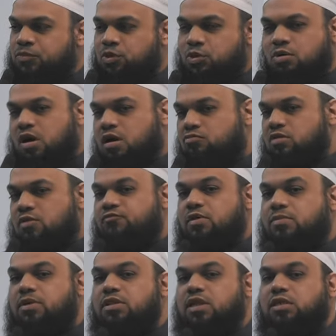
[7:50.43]
You can't run
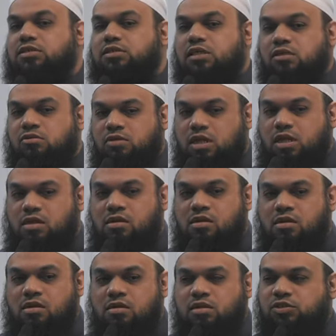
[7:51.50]
from Allah's decree.
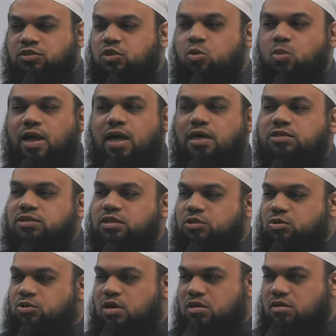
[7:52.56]
There's nowhere else that
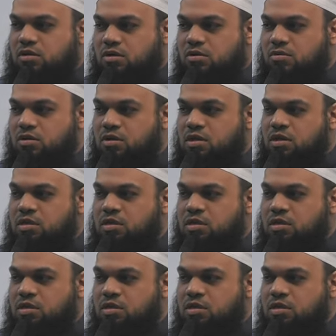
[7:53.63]
you can go.